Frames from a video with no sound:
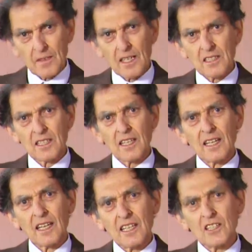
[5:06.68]
Is
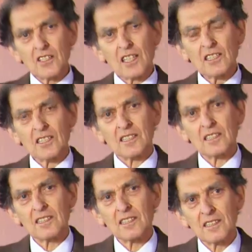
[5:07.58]
the
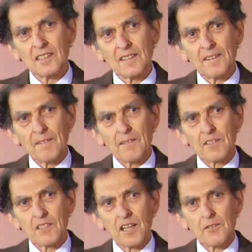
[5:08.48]
injustice,
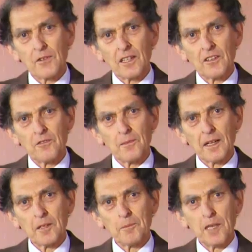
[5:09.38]
the suffering of
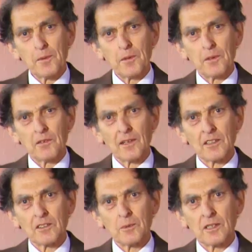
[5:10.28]
many people
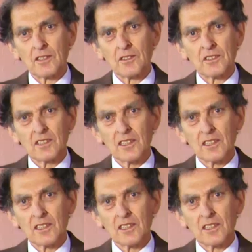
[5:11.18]
around the world